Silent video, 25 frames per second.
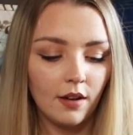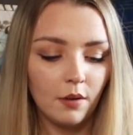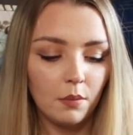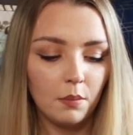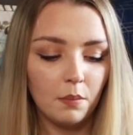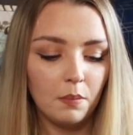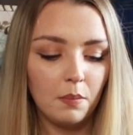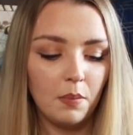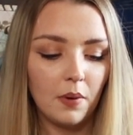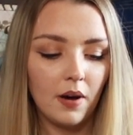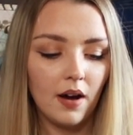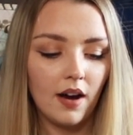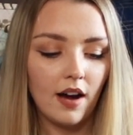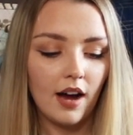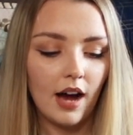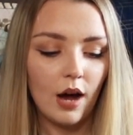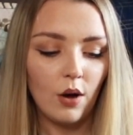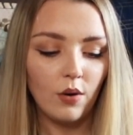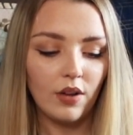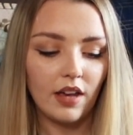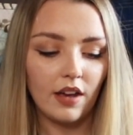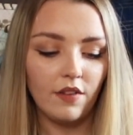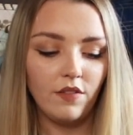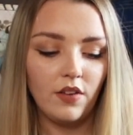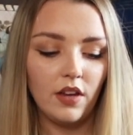But I'll
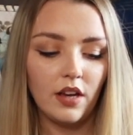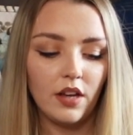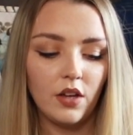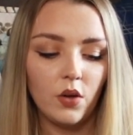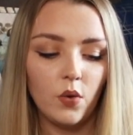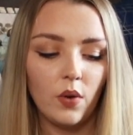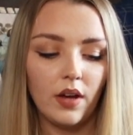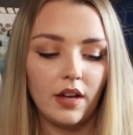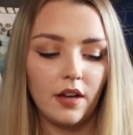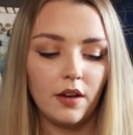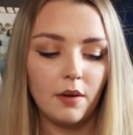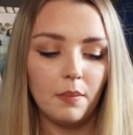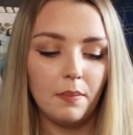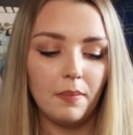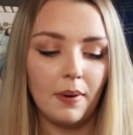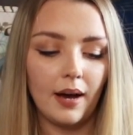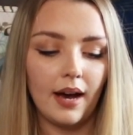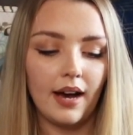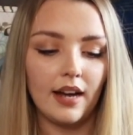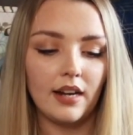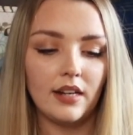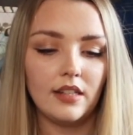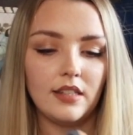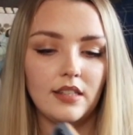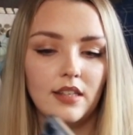give you a quick
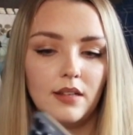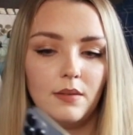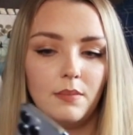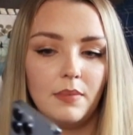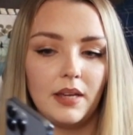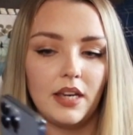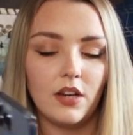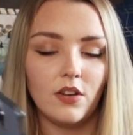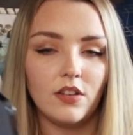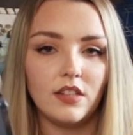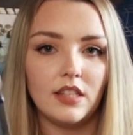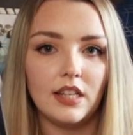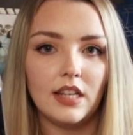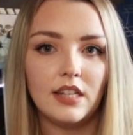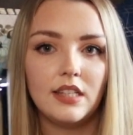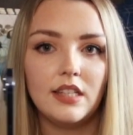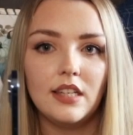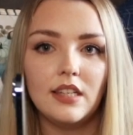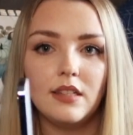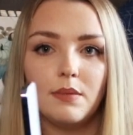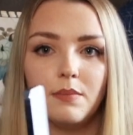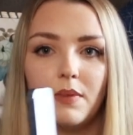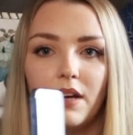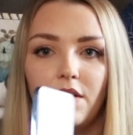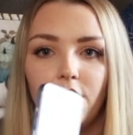comparison because this
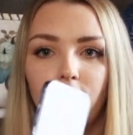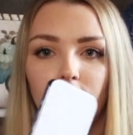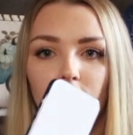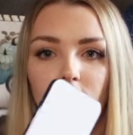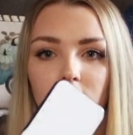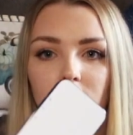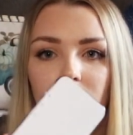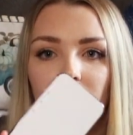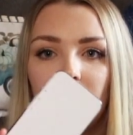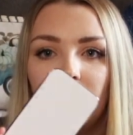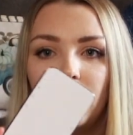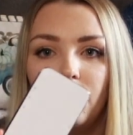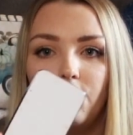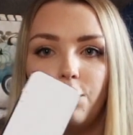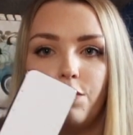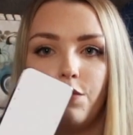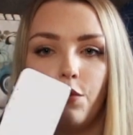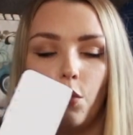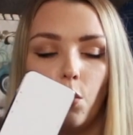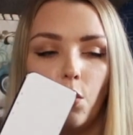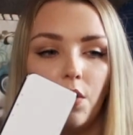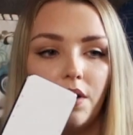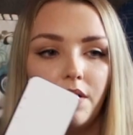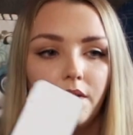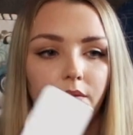is my first kind of
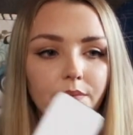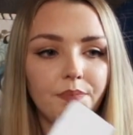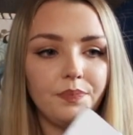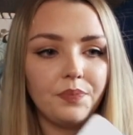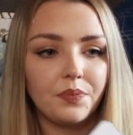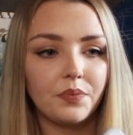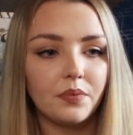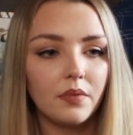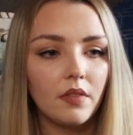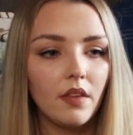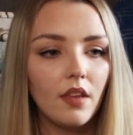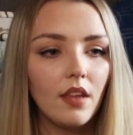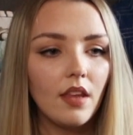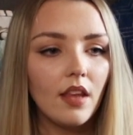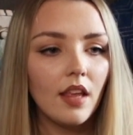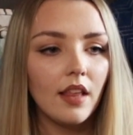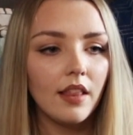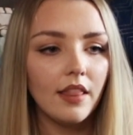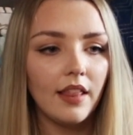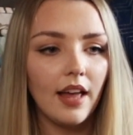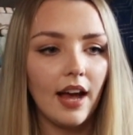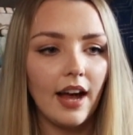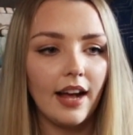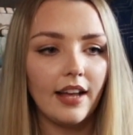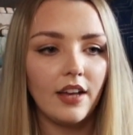phone
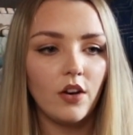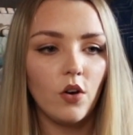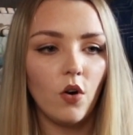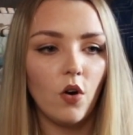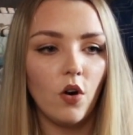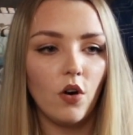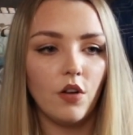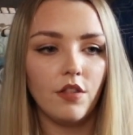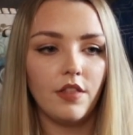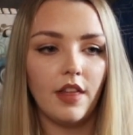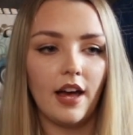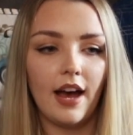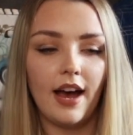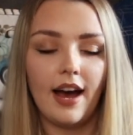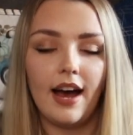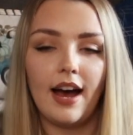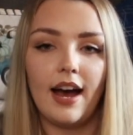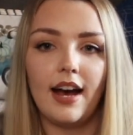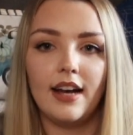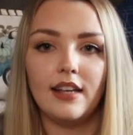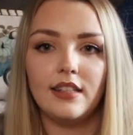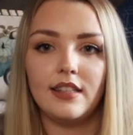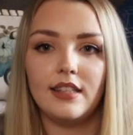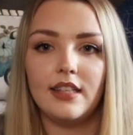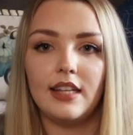that I got that
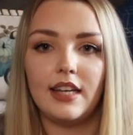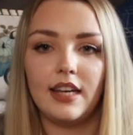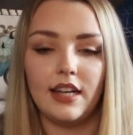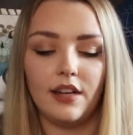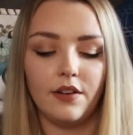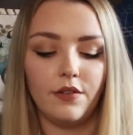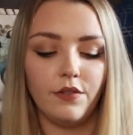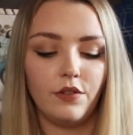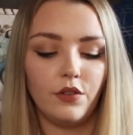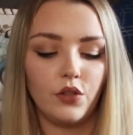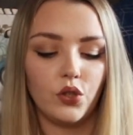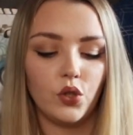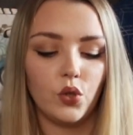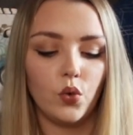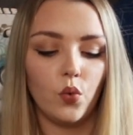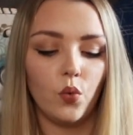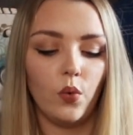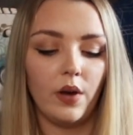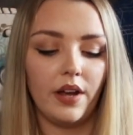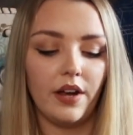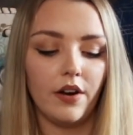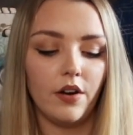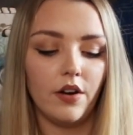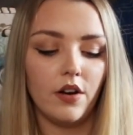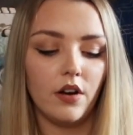has the kind of
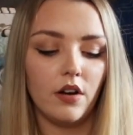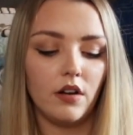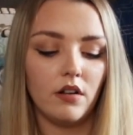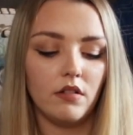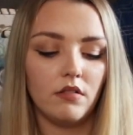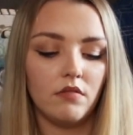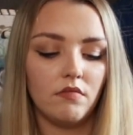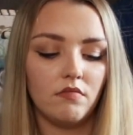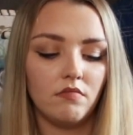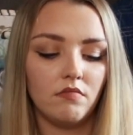square